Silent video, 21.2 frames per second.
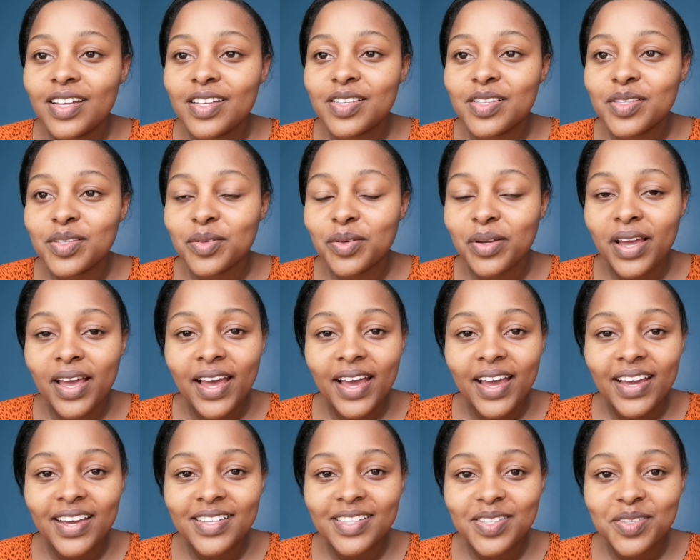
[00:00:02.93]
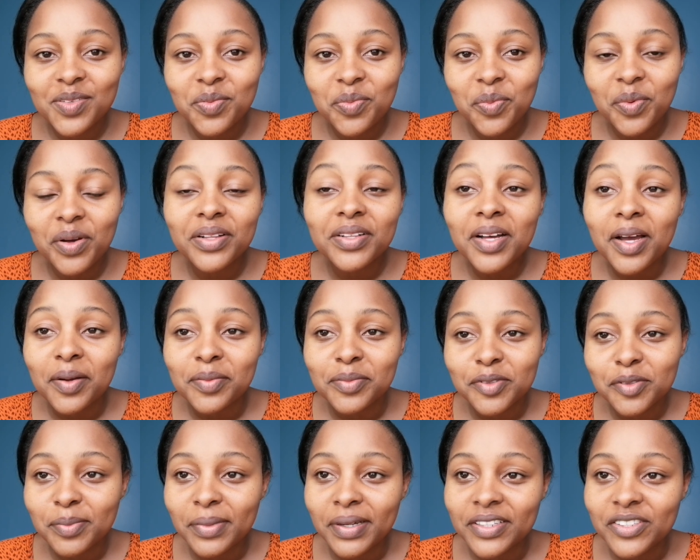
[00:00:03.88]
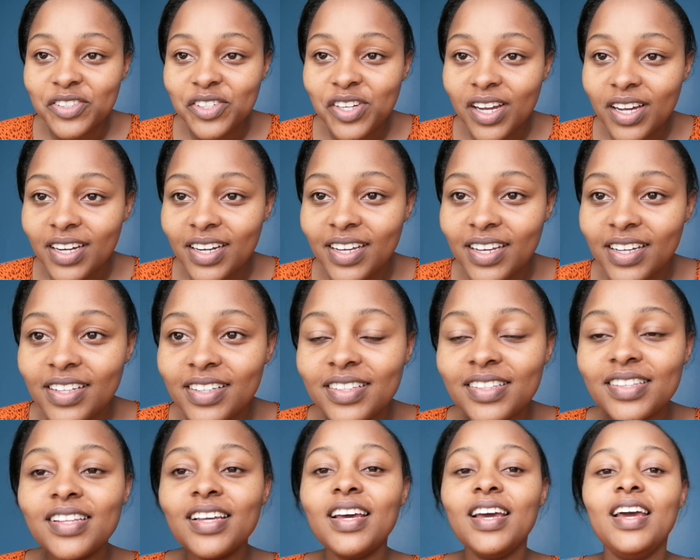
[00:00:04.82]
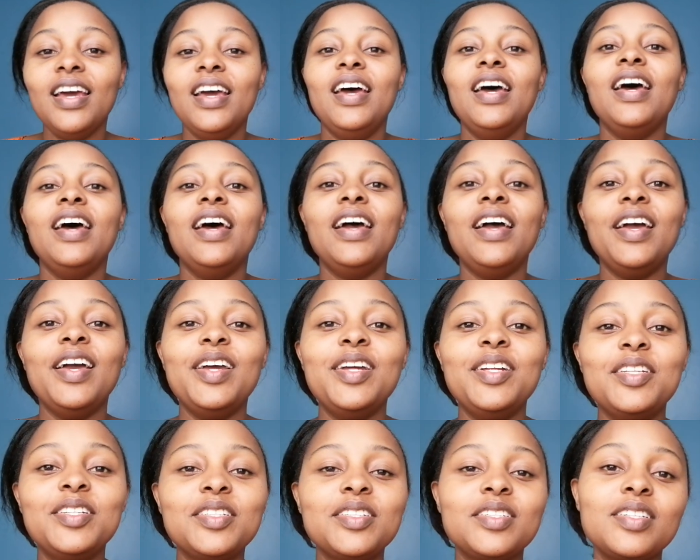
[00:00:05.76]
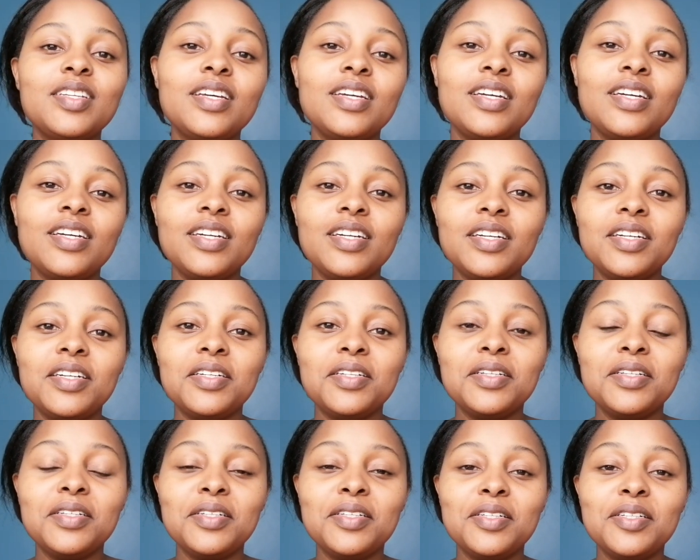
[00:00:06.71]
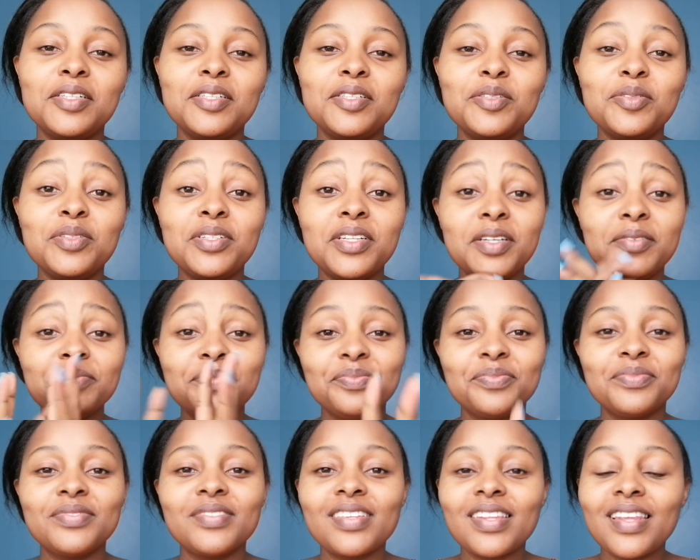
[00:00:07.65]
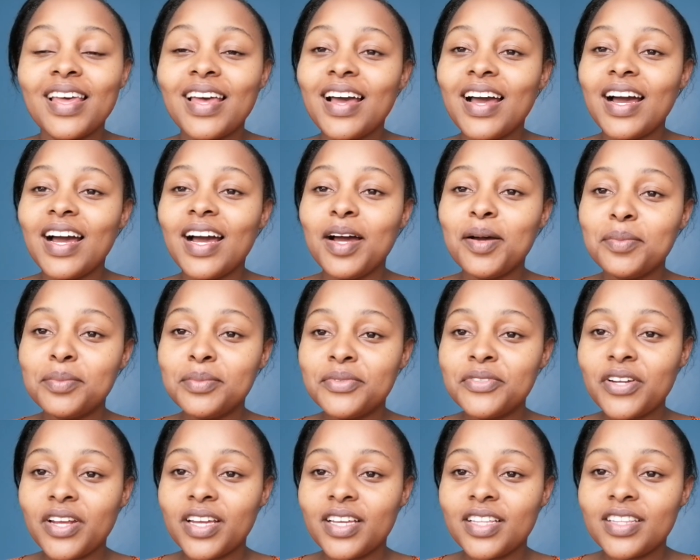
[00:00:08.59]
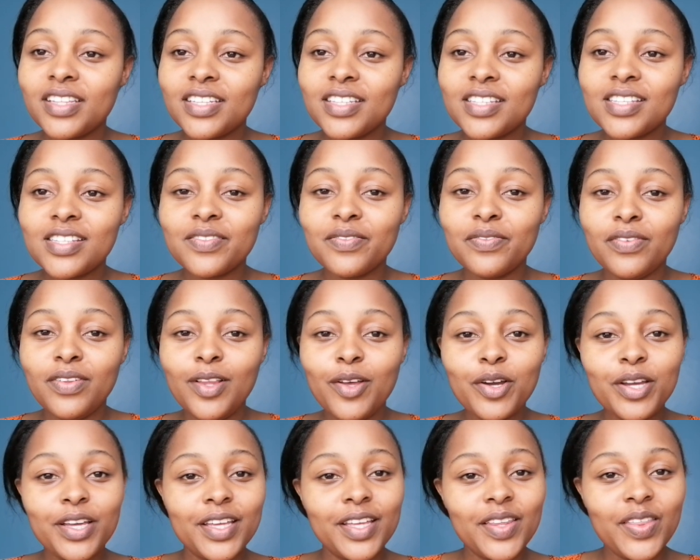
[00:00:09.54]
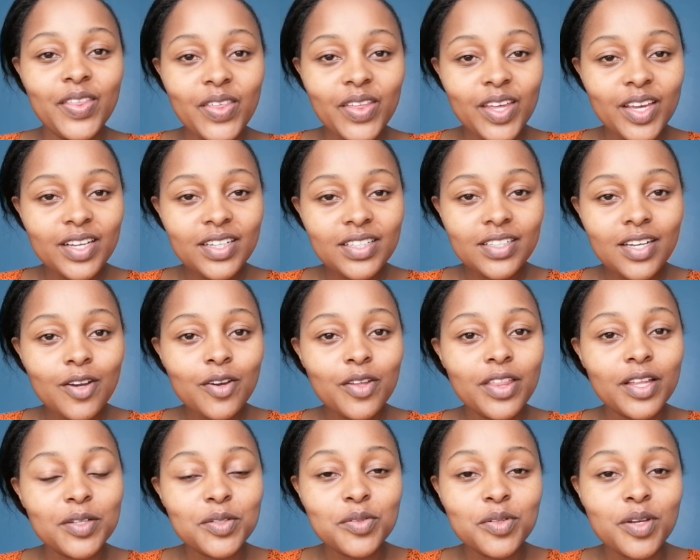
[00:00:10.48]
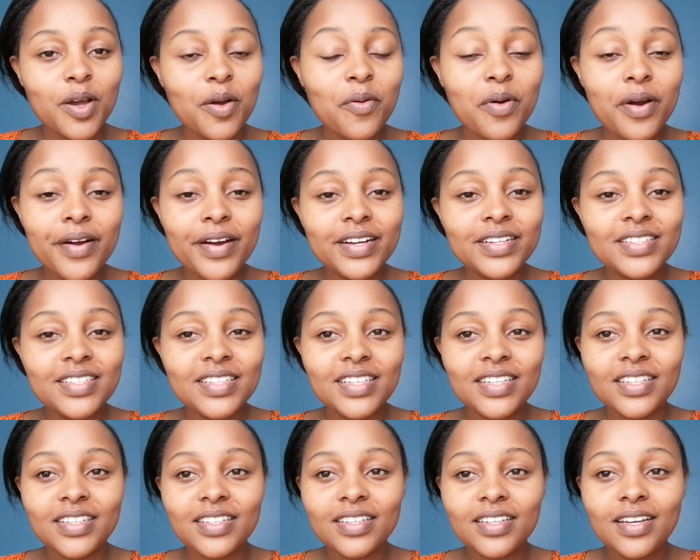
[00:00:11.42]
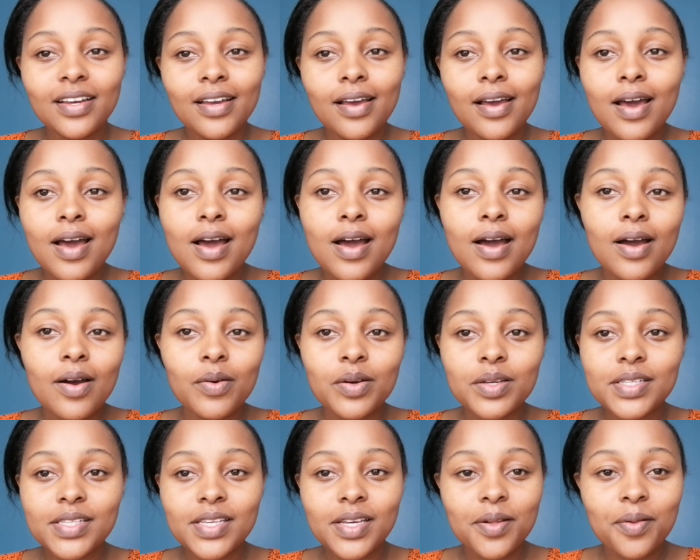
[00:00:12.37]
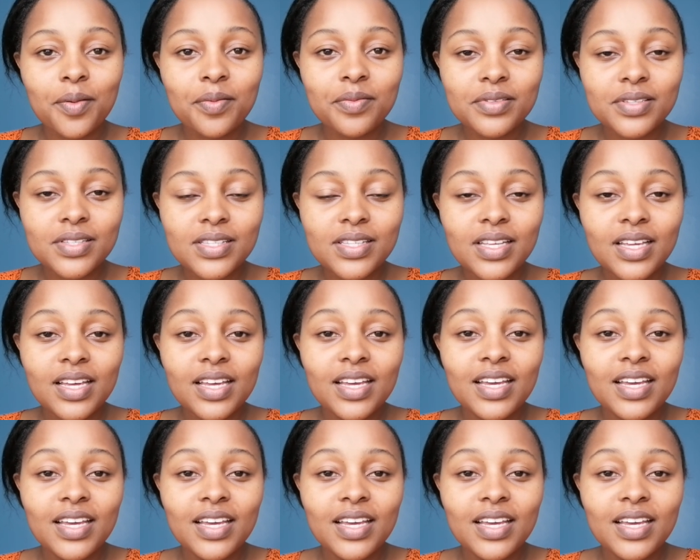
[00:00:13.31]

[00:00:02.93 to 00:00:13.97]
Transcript: So guys, welcome to my channel, and today I'm trying this vlogging thing now that we are quarantining ourselves